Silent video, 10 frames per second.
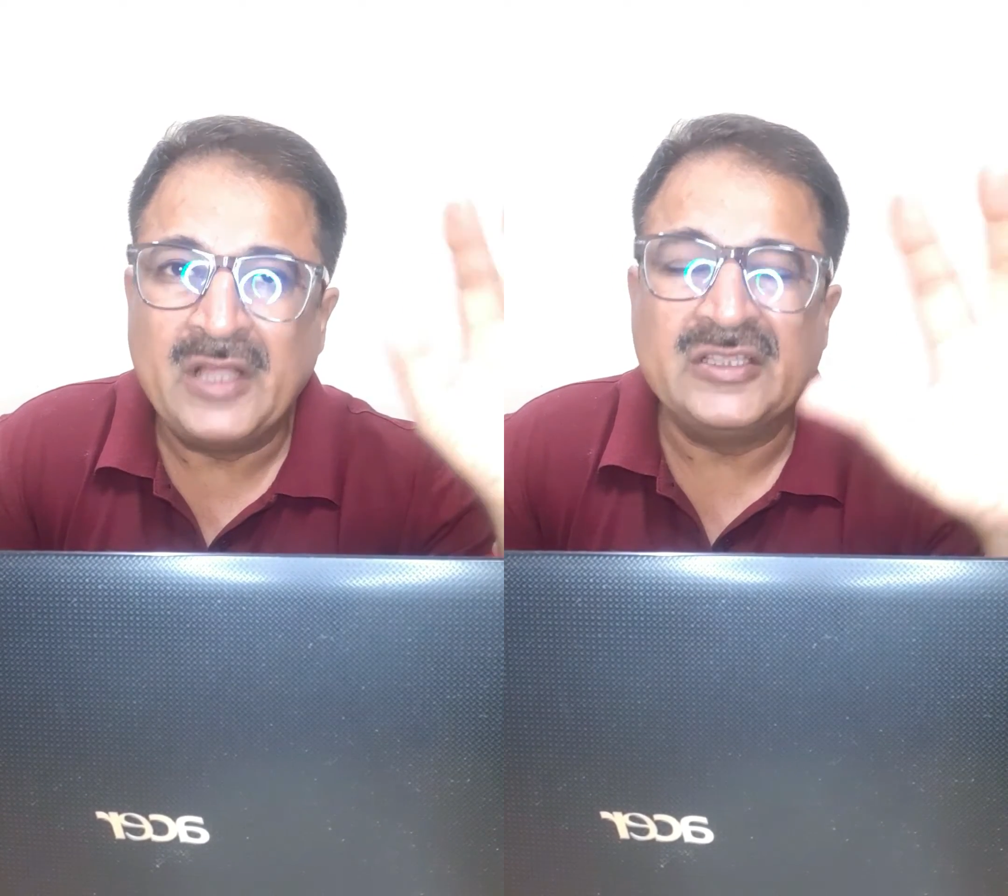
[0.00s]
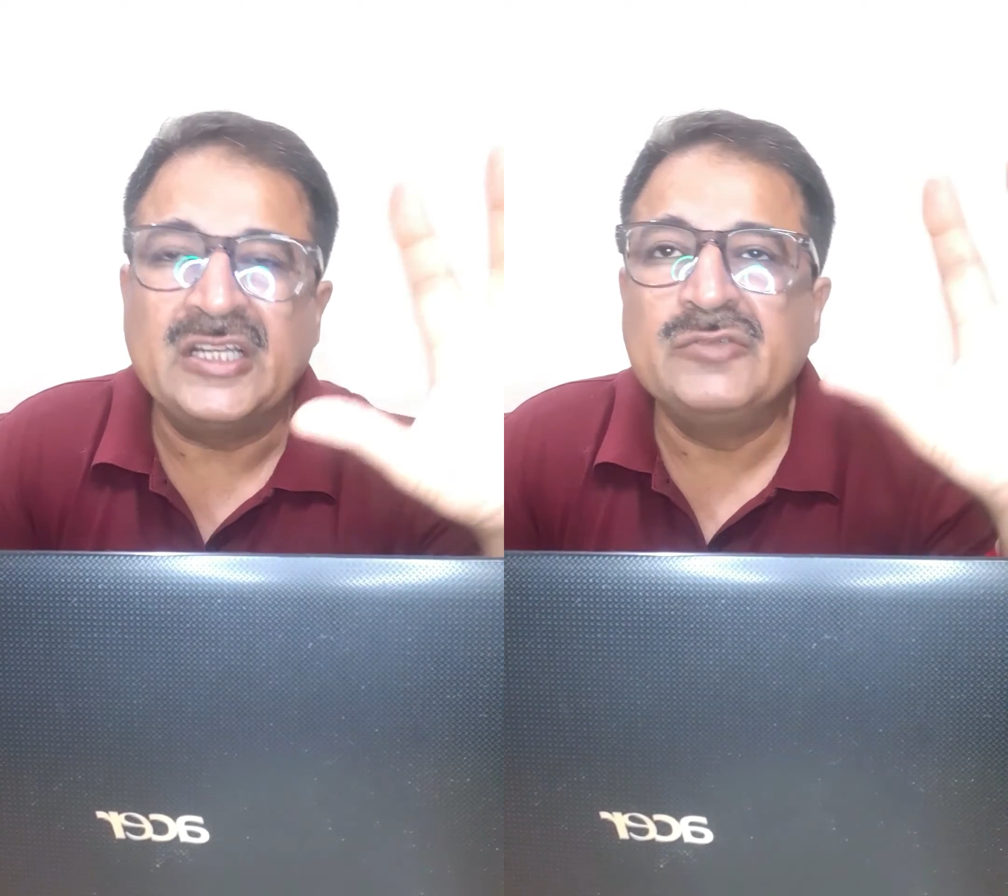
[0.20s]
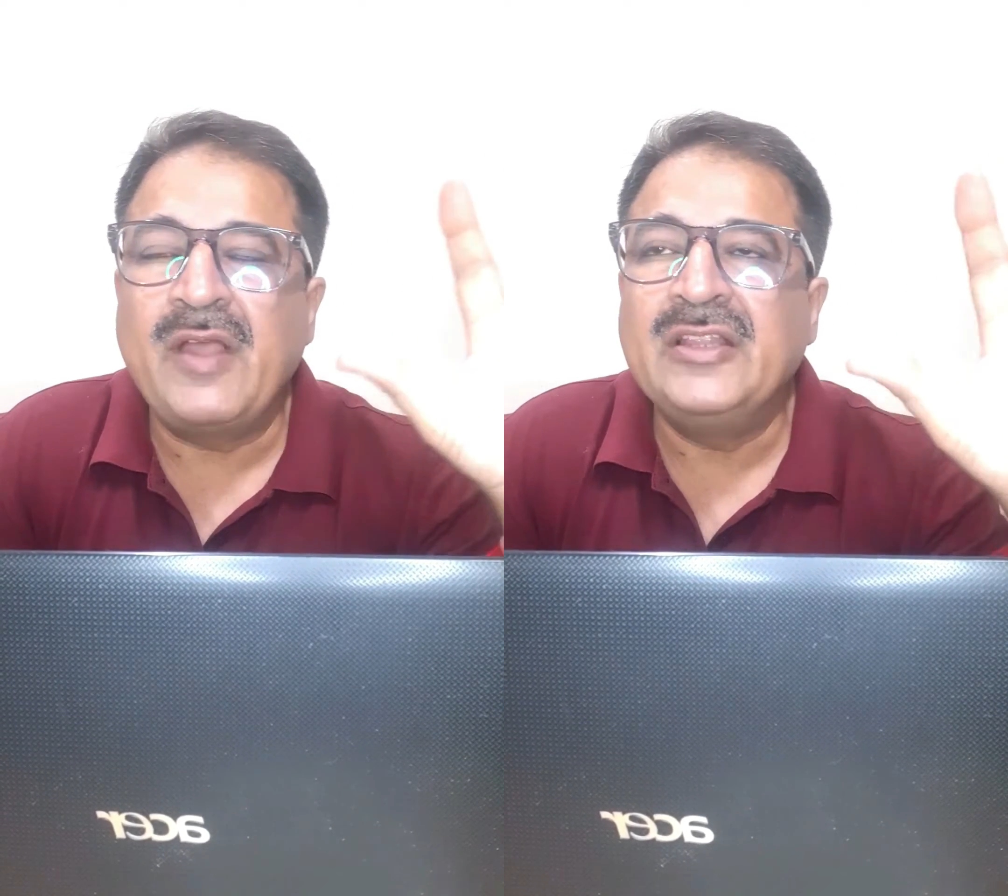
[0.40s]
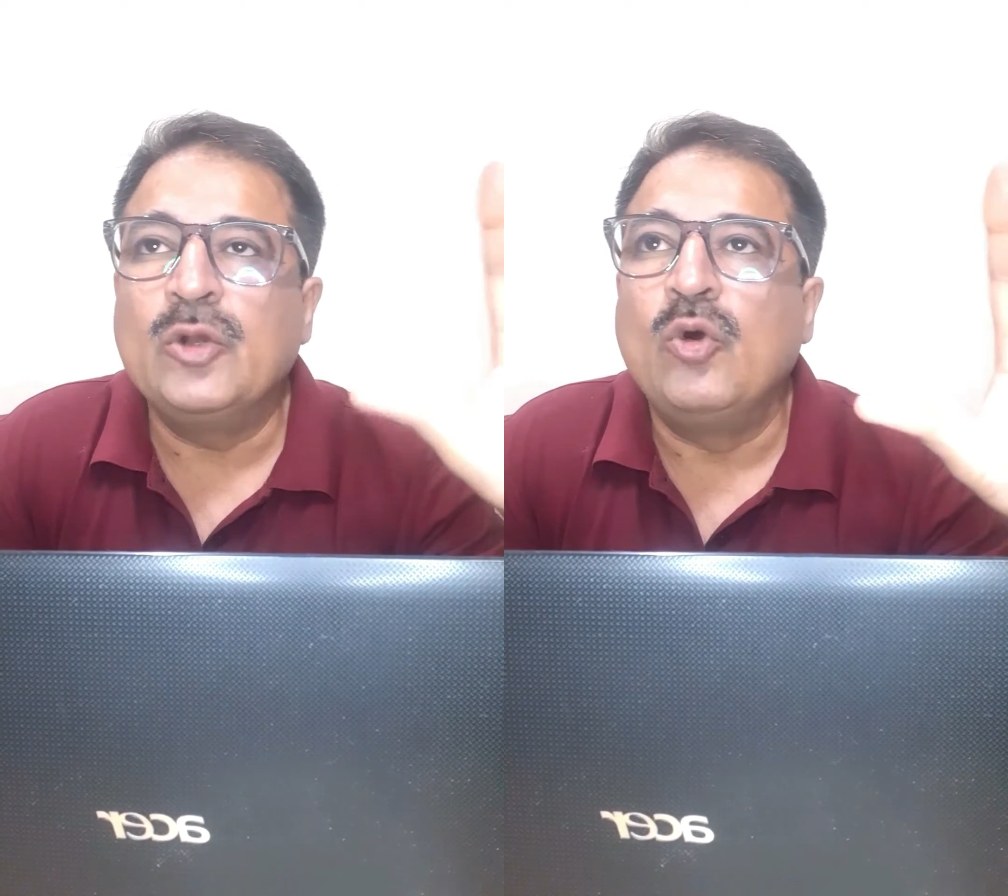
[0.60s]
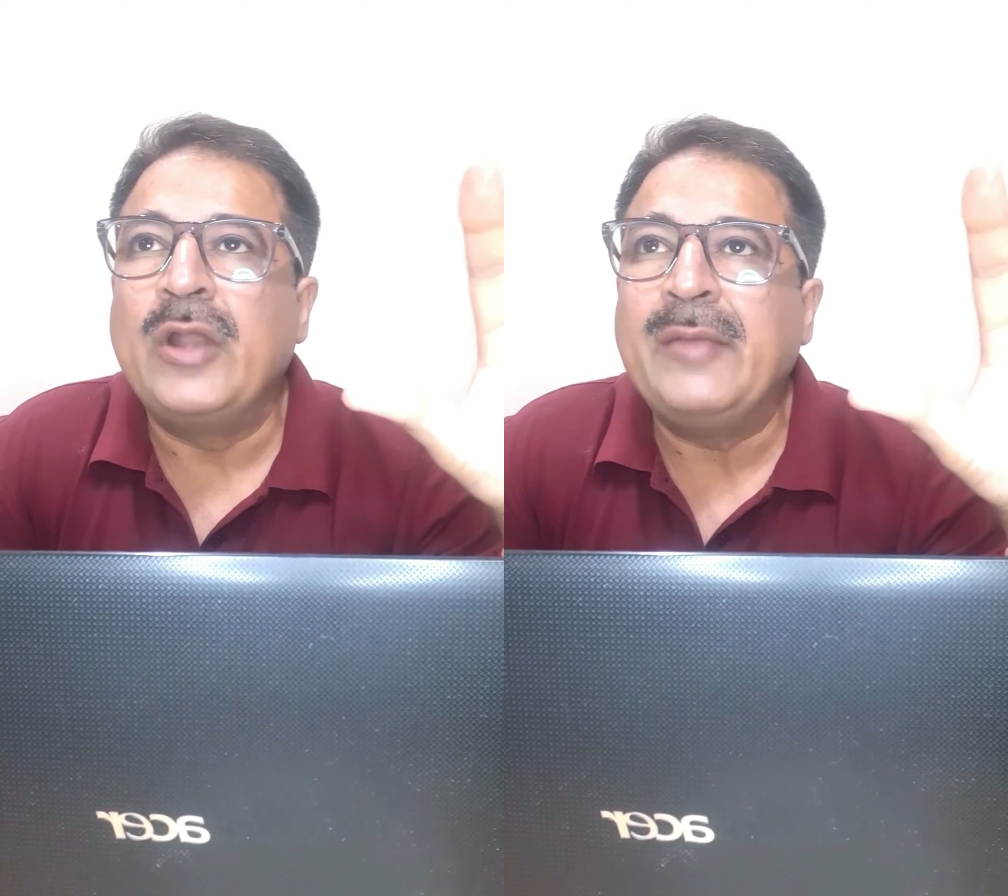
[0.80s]
That is why in the
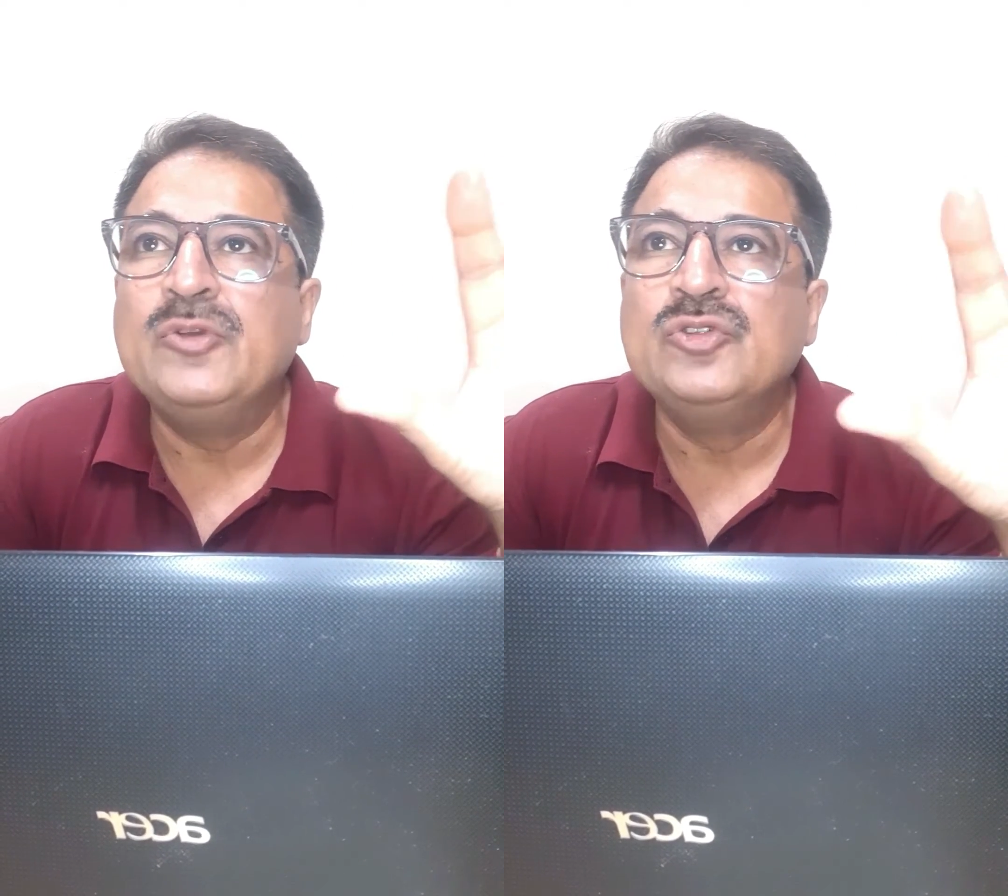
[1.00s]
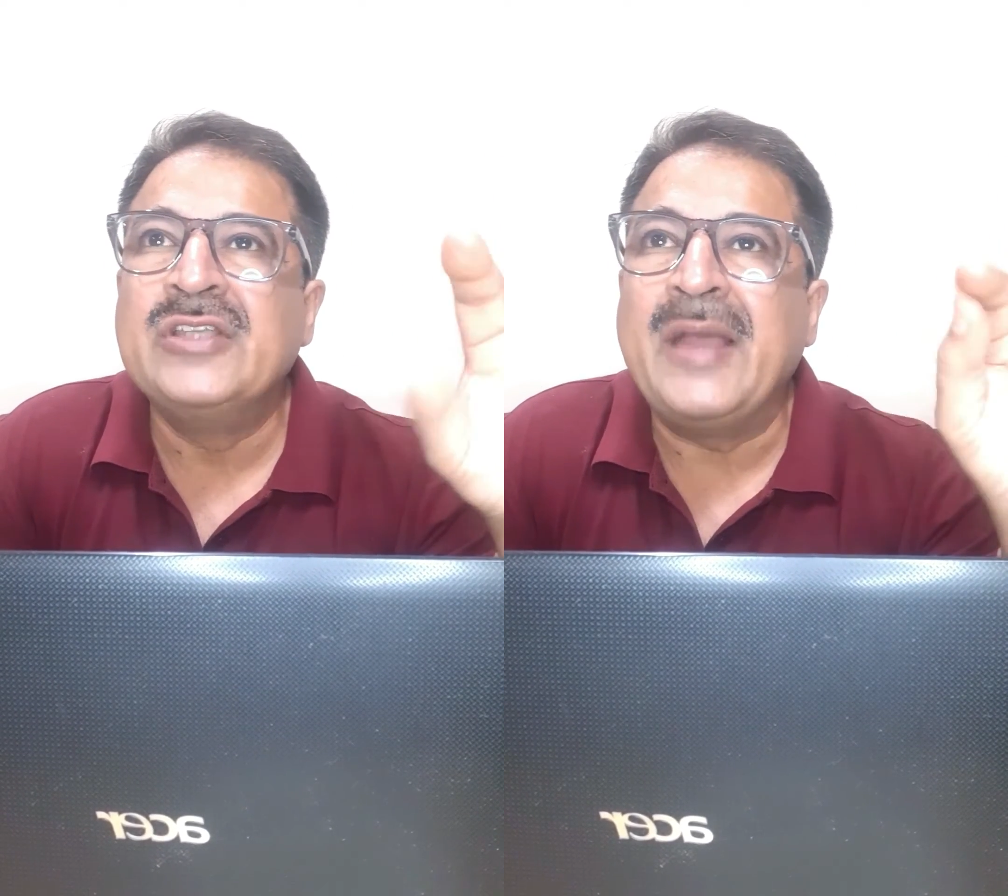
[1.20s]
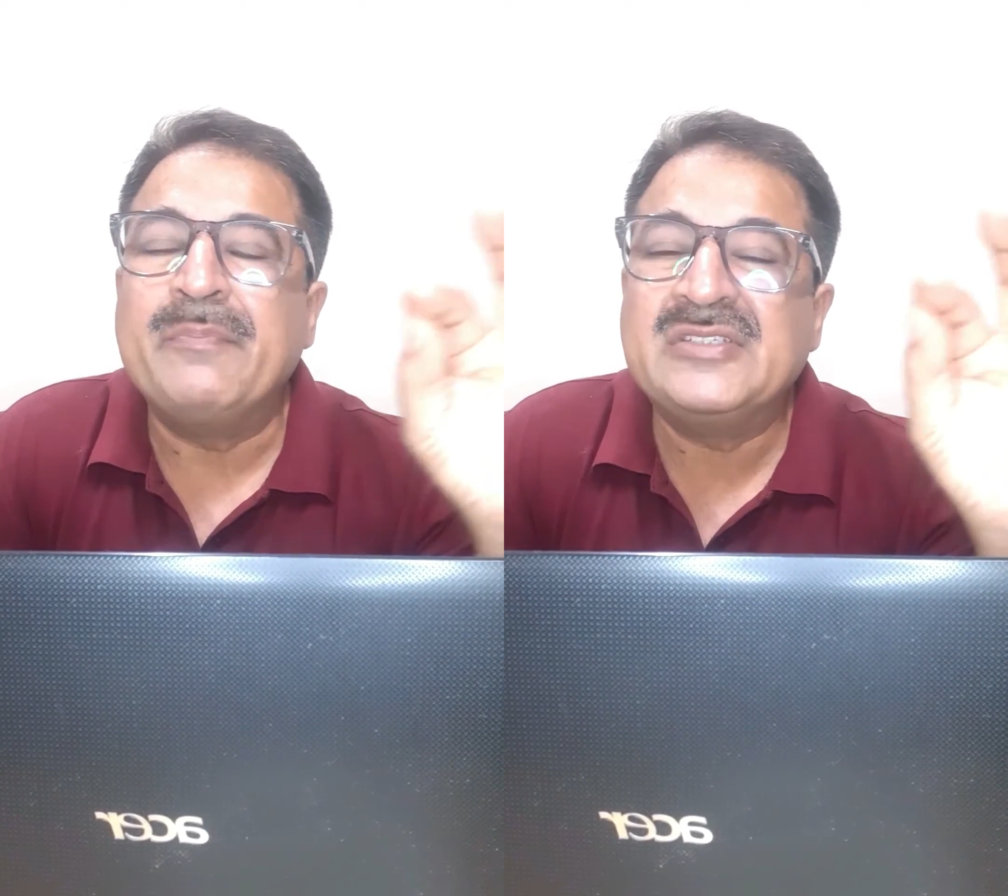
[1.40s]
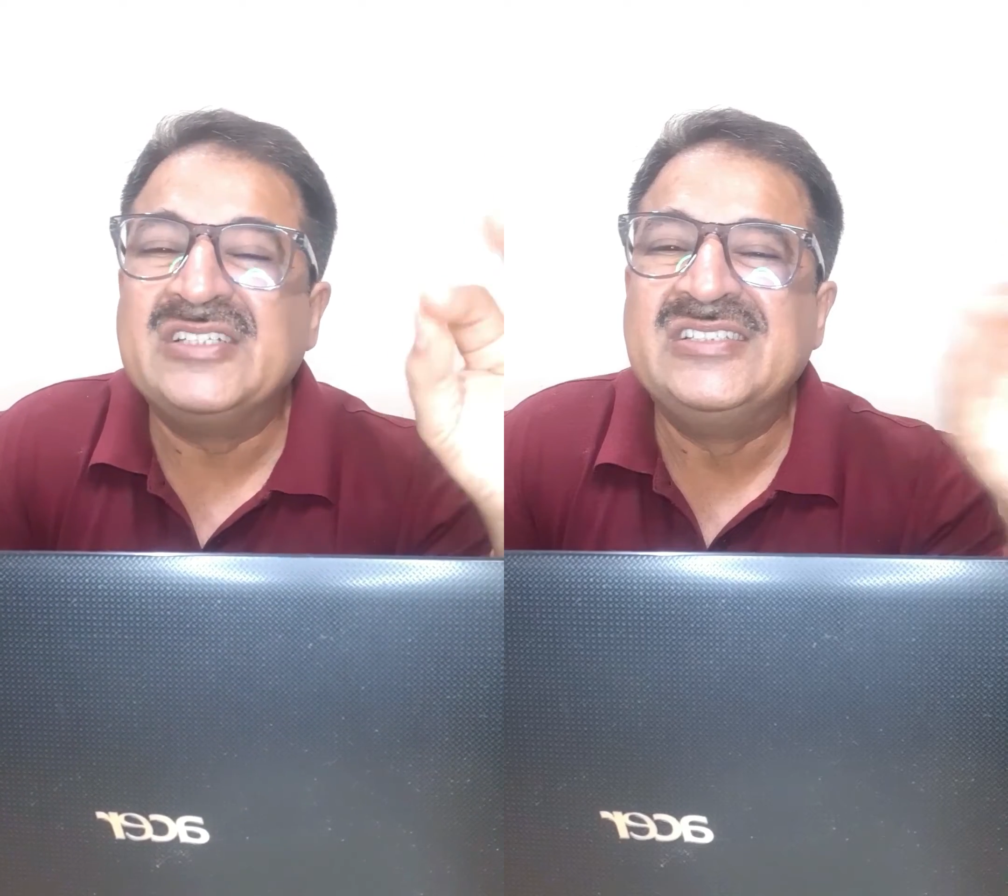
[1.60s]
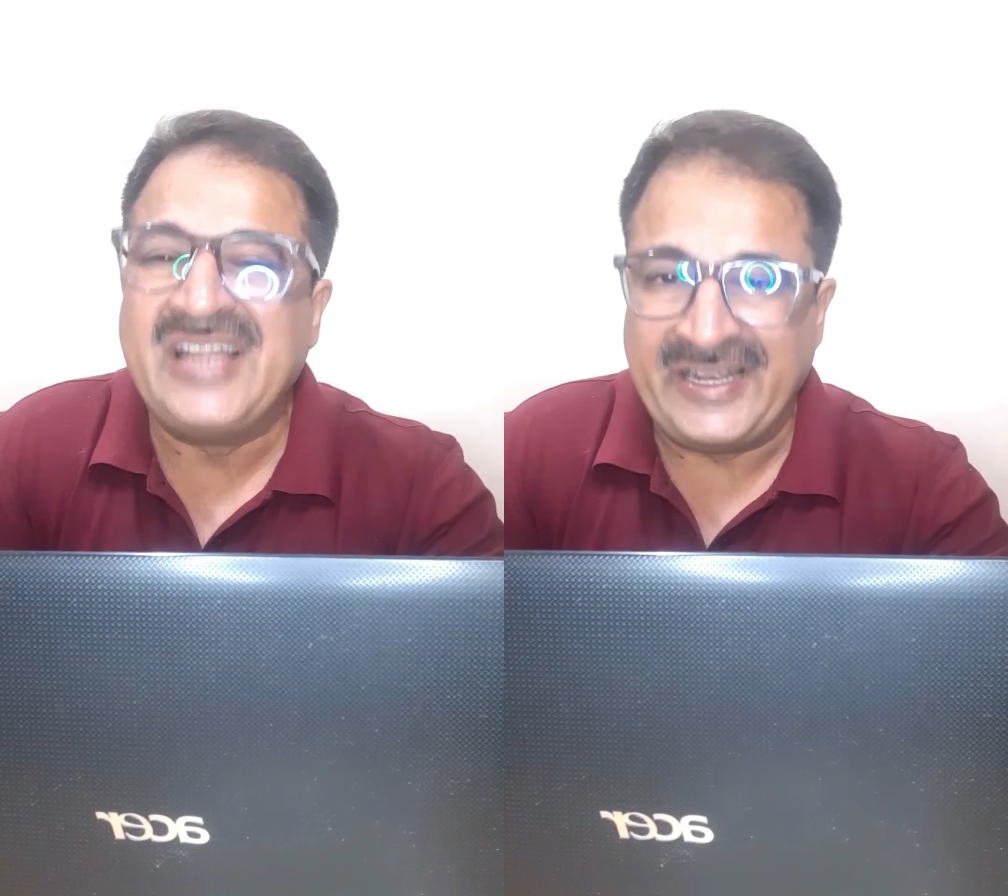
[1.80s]
code I am using
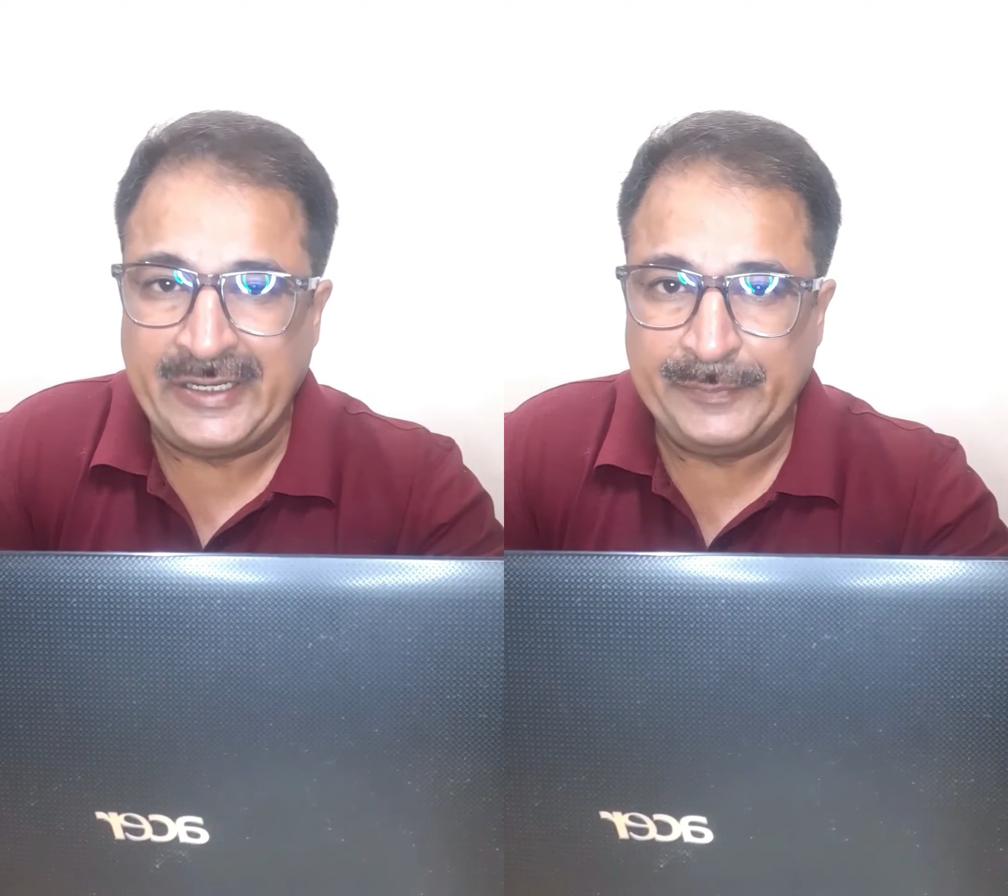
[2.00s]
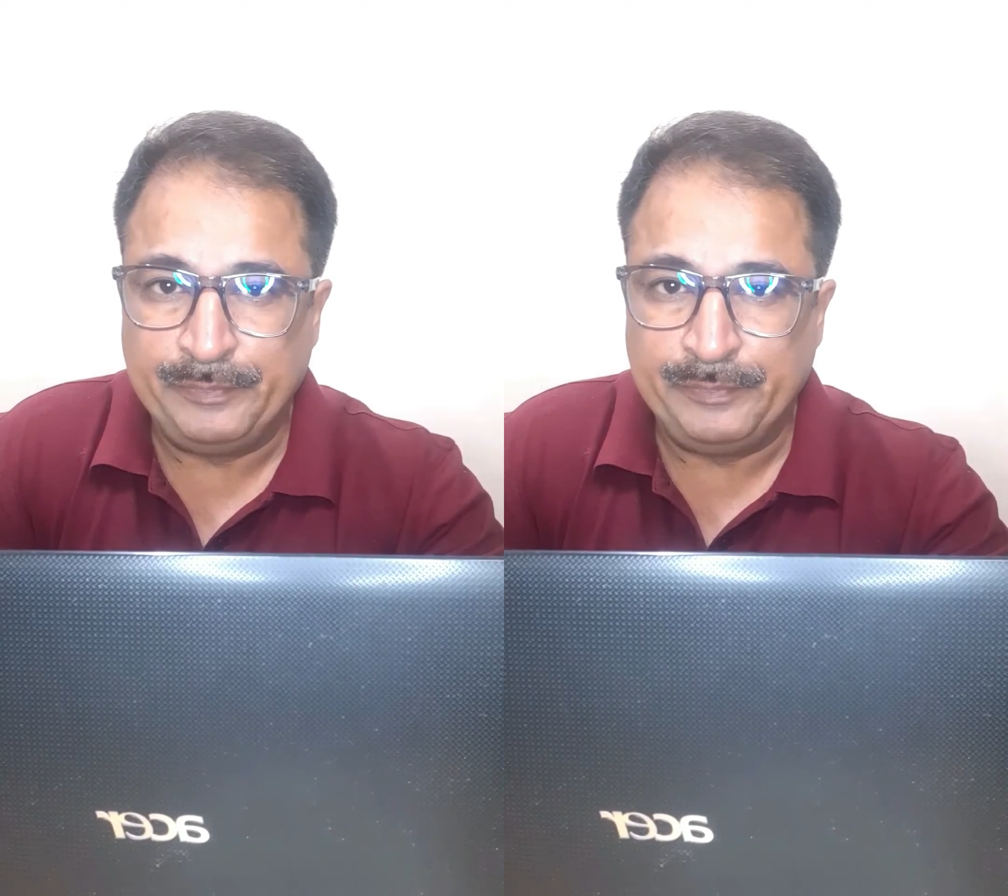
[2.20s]
ampersand z.